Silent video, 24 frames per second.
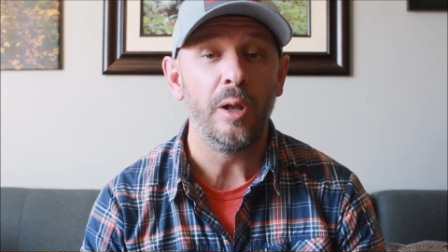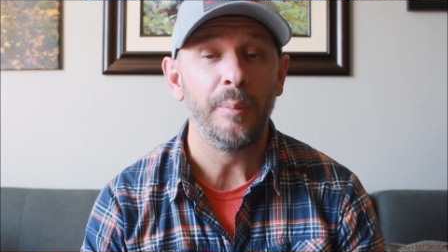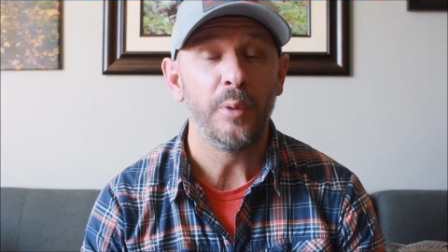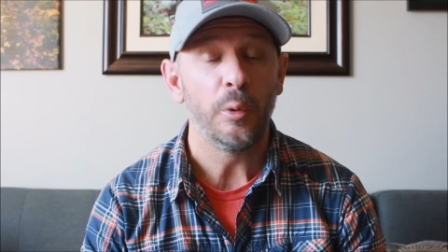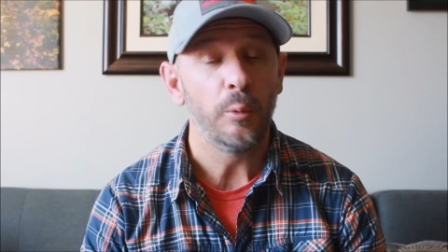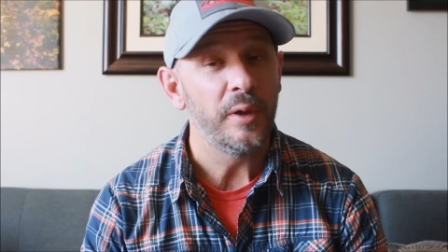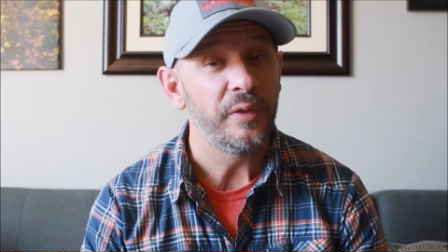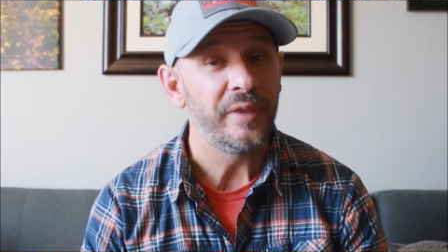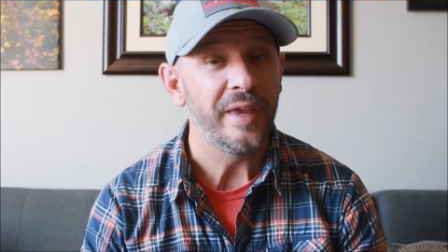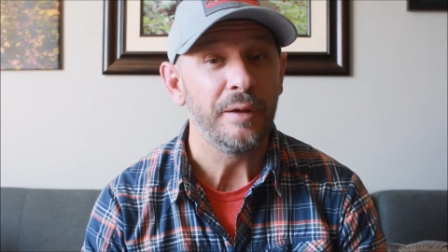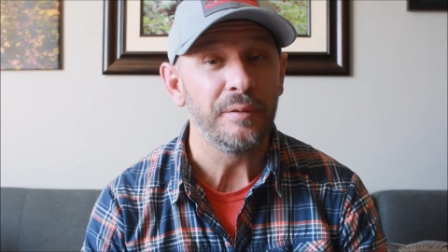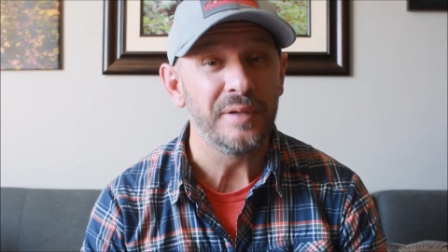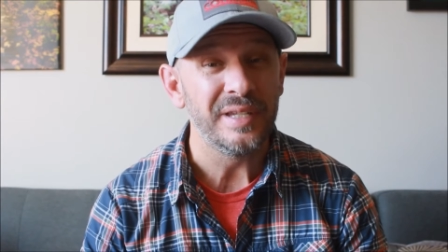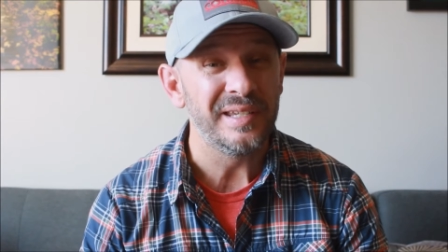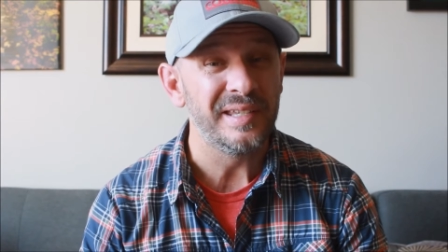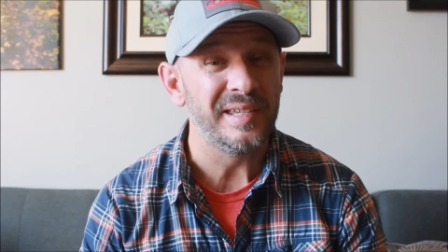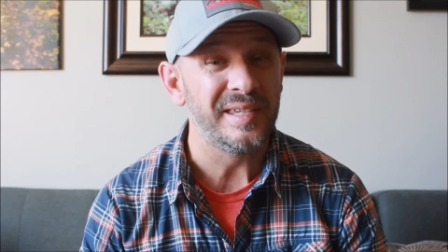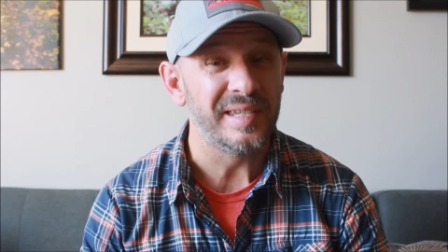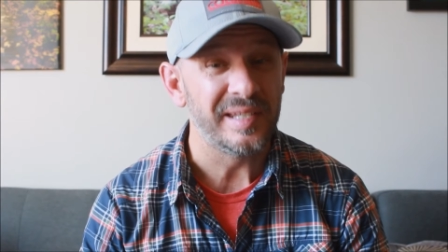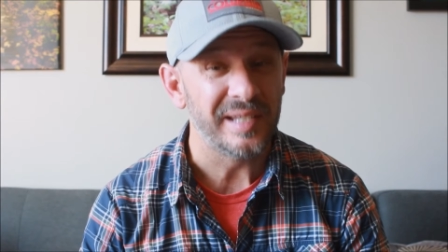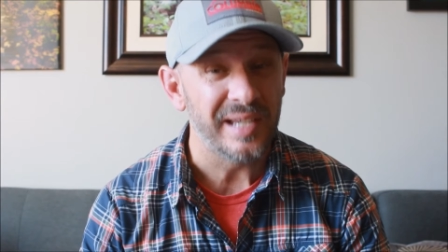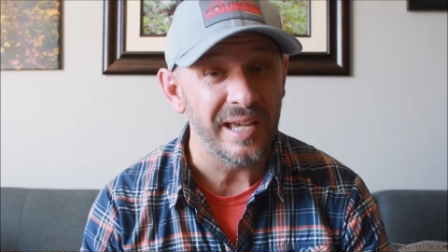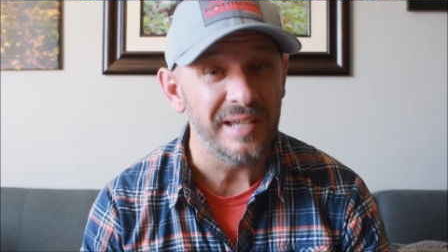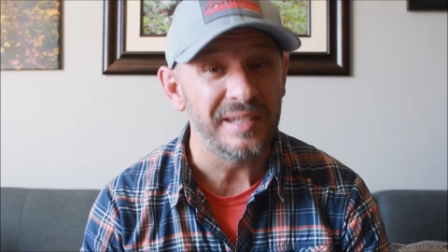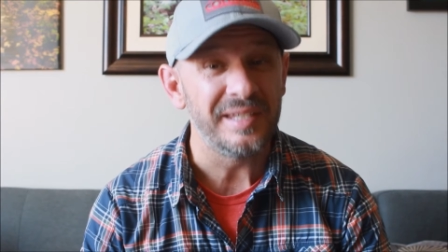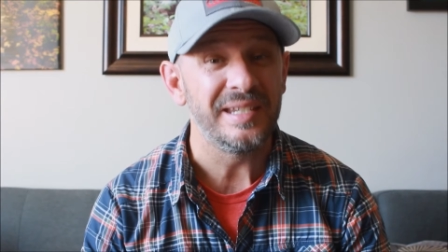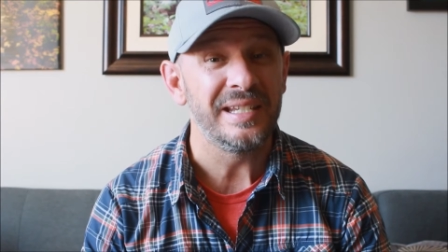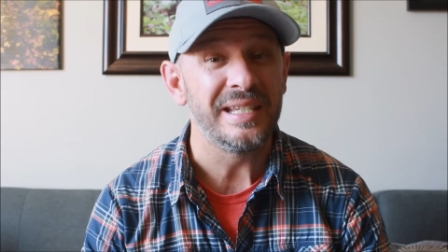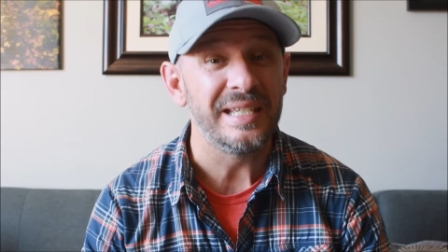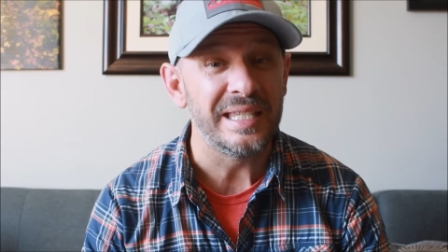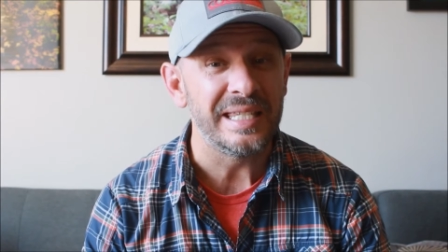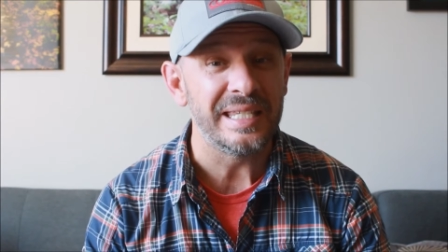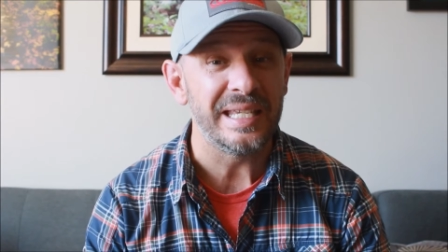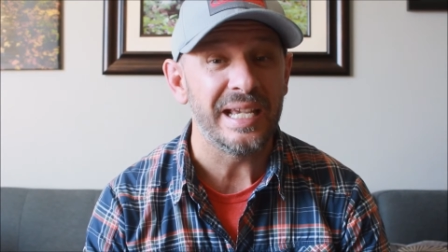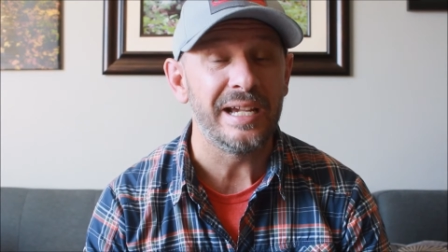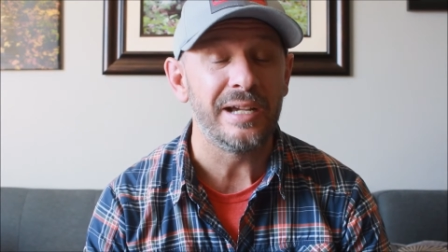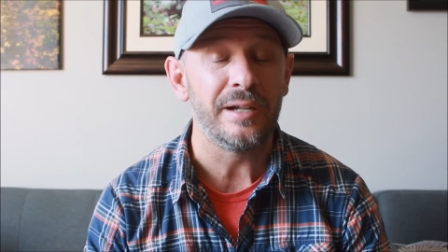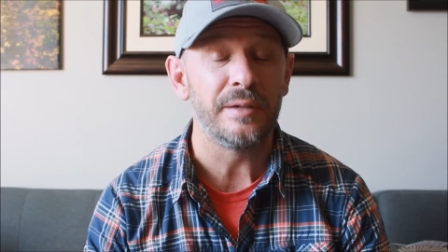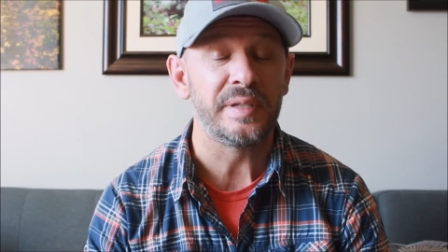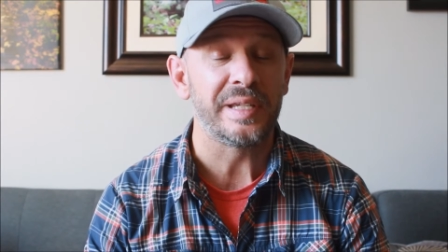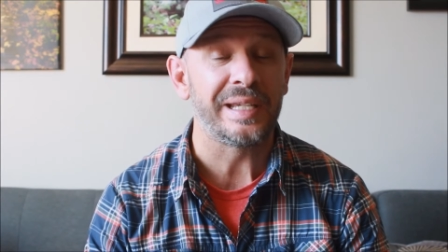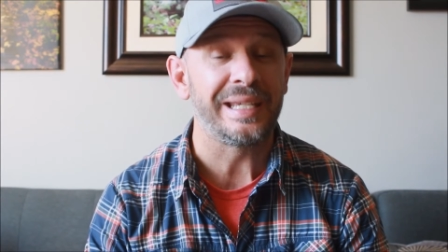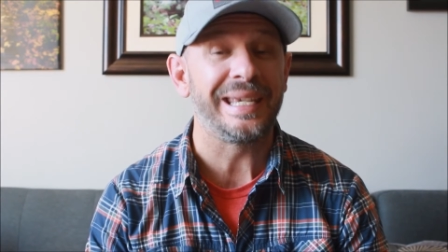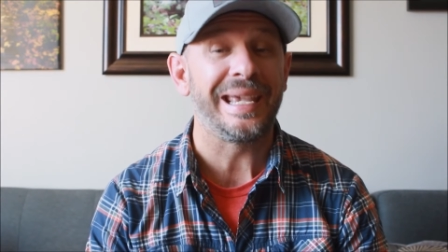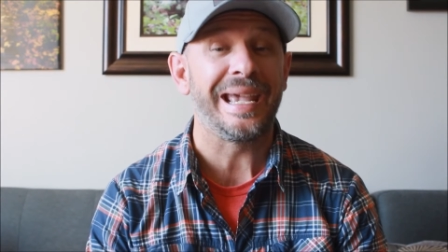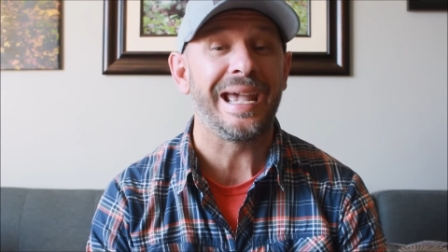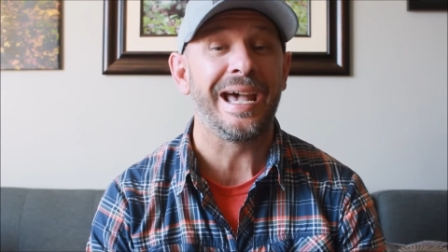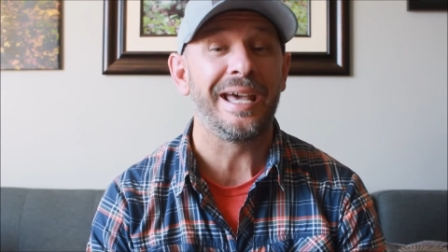but without the disgusting sounds a
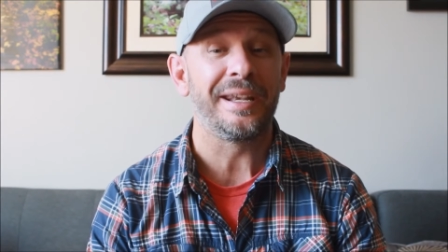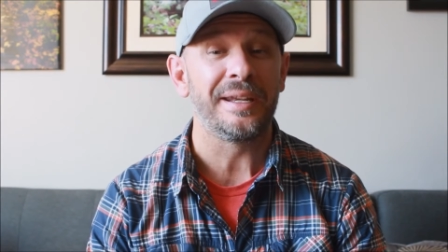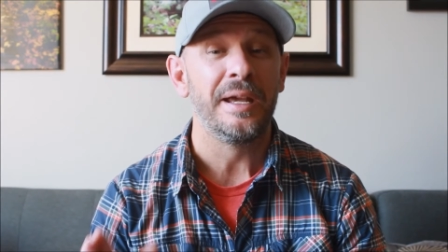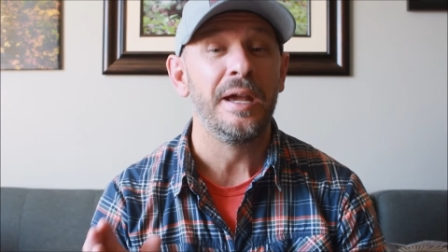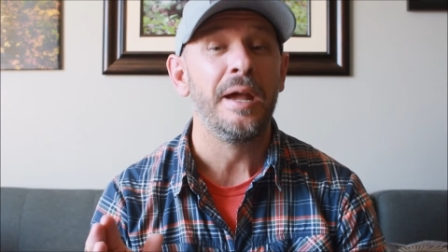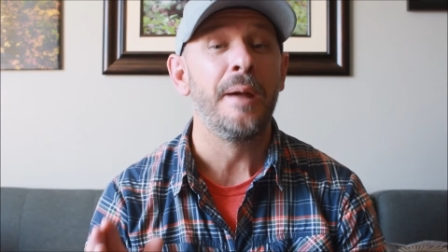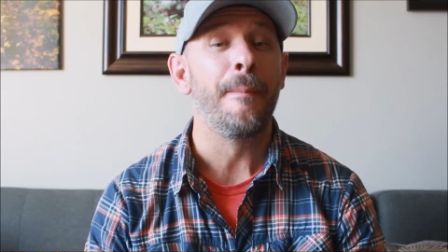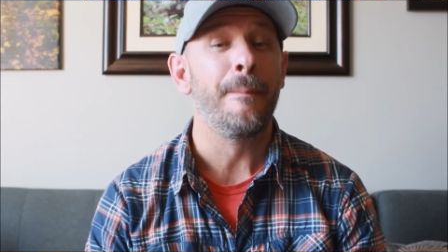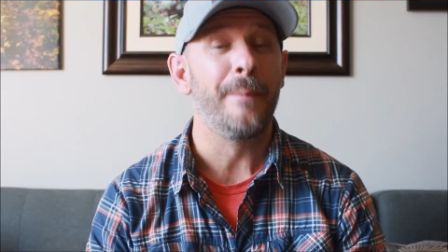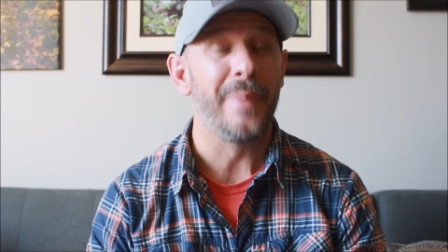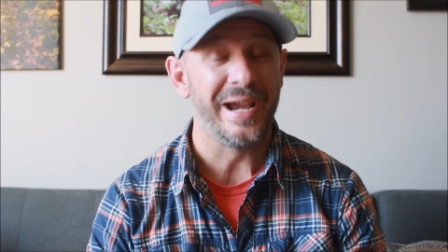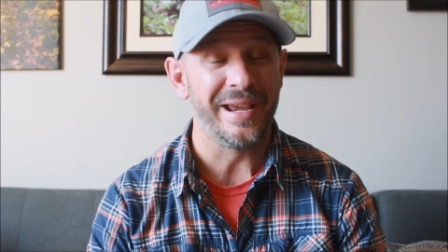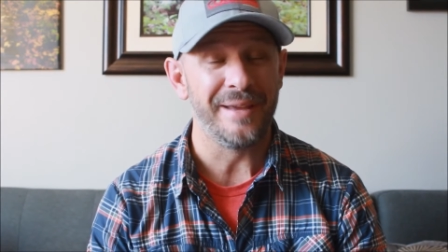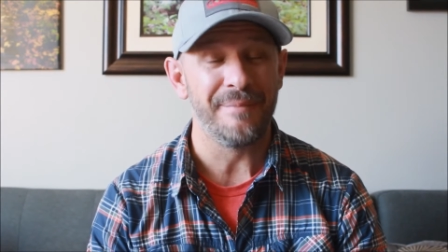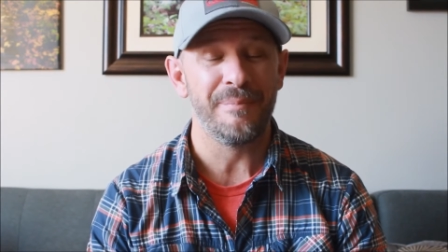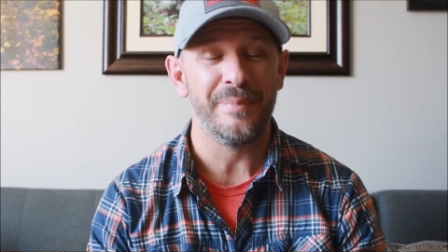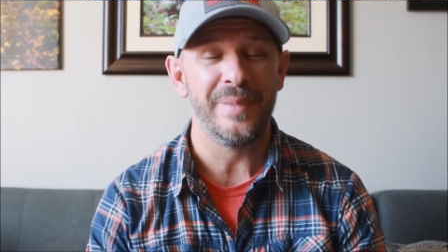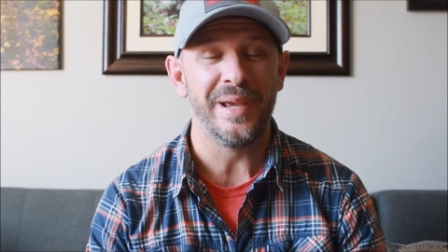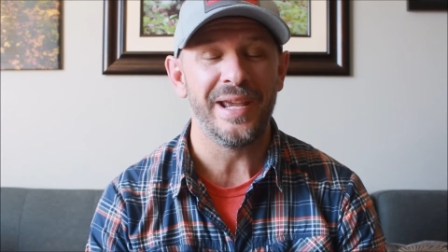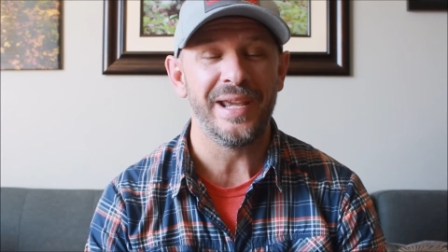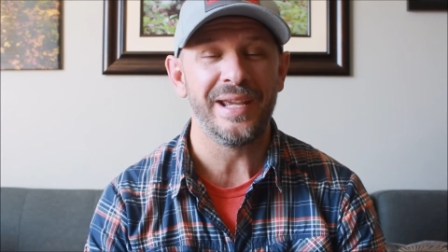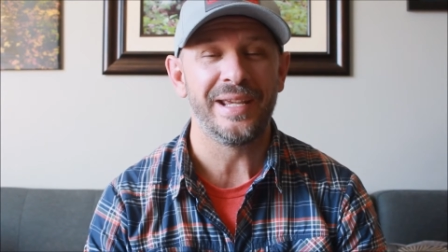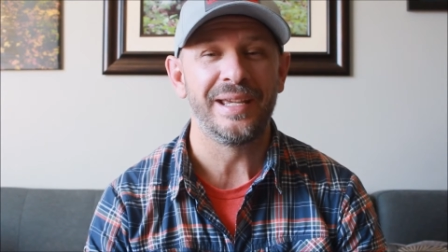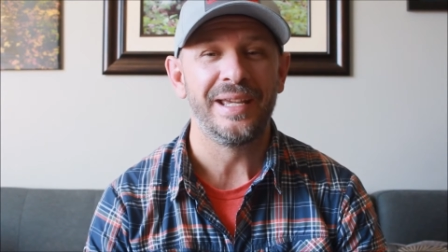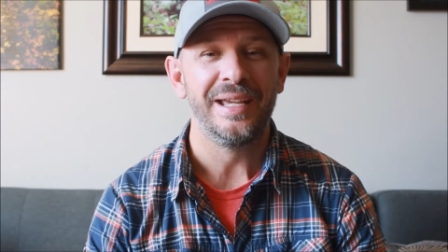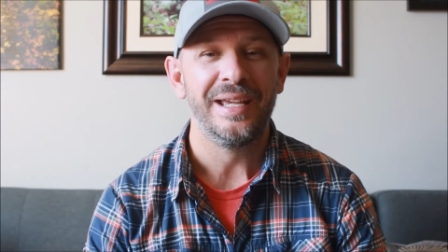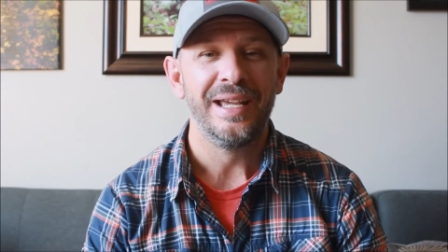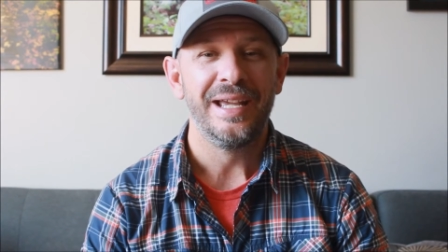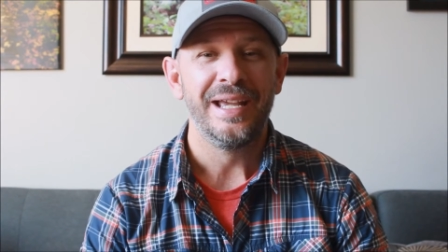cat might make.